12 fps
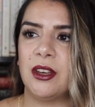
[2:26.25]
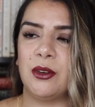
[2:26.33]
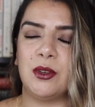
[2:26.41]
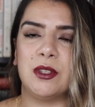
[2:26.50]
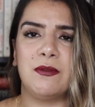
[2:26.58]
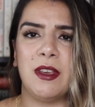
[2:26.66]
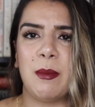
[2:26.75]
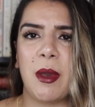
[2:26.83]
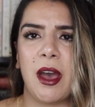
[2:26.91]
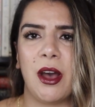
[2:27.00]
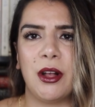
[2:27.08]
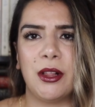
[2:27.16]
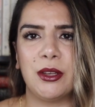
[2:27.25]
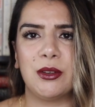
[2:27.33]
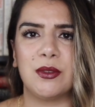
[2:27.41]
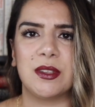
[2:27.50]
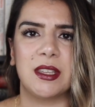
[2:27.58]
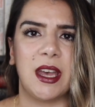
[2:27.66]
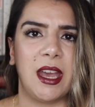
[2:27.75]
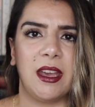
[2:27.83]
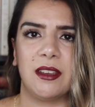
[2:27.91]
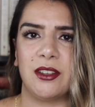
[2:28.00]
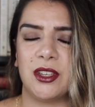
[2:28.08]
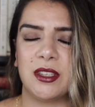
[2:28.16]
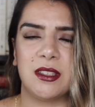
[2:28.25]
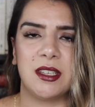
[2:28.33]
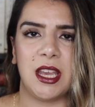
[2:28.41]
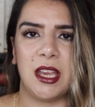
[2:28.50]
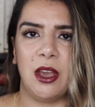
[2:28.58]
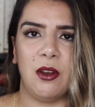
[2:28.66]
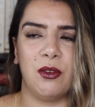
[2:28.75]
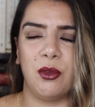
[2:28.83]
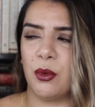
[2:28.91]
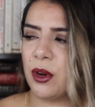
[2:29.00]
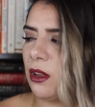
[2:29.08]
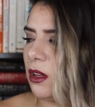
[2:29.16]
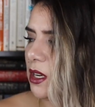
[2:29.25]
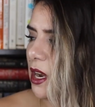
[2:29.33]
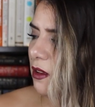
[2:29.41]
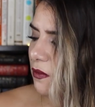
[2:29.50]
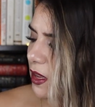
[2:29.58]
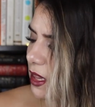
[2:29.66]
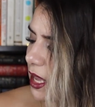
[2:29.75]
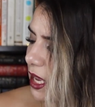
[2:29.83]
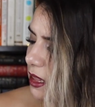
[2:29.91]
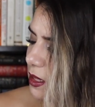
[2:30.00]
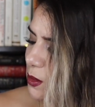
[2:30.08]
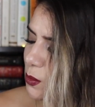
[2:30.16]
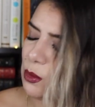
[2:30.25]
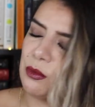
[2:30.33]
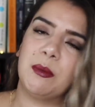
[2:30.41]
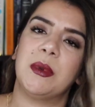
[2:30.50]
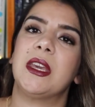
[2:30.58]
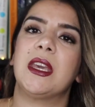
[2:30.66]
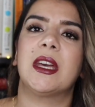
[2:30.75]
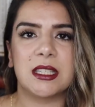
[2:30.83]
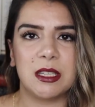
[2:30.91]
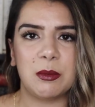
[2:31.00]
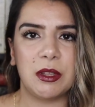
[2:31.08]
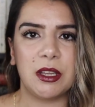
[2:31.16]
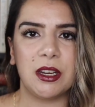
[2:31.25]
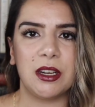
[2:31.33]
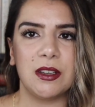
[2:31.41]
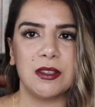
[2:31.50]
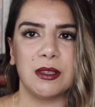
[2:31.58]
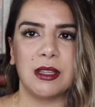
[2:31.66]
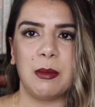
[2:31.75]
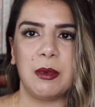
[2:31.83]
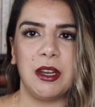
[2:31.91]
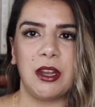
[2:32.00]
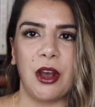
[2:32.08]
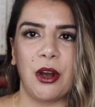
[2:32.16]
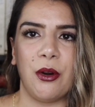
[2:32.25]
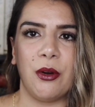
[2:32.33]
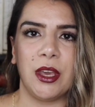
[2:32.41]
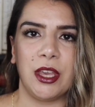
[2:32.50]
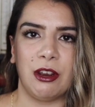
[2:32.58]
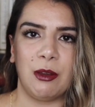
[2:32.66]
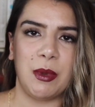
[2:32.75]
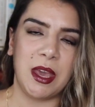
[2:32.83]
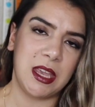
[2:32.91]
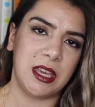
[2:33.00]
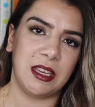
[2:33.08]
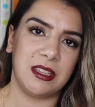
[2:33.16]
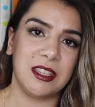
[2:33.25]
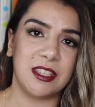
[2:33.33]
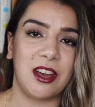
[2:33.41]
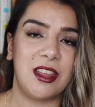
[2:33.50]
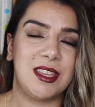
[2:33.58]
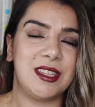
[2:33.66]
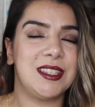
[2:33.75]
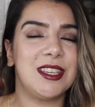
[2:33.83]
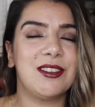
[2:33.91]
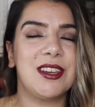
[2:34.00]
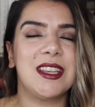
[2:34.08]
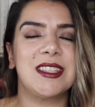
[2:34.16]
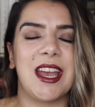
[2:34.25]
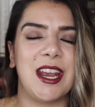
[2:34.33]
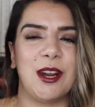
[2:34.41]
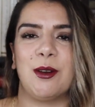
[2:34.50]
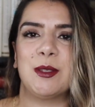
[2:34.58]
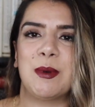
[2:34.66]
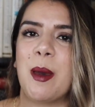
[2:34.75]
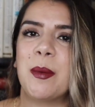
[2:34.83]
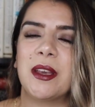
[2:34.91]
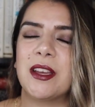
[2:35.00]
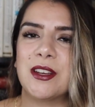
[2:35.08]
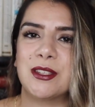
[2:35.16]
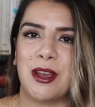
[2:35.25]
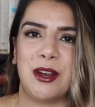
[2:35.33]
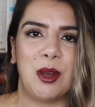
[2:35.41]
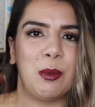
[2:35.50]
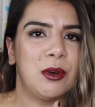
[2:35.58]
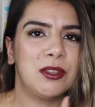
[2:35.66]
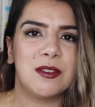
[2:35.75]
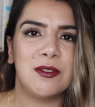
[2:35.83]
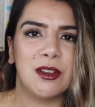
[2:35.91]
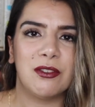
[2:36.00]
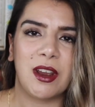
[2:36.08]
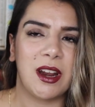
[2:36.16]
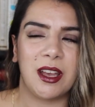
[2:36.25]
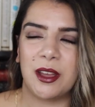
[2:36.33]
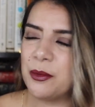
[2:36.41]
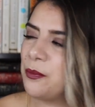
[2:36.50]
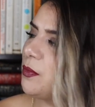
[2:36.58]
who's female, who's like just taking over the world, and I feel like this one will be similar. So let me know your opinions on this series. I know it's popular, so I know most of you have read it.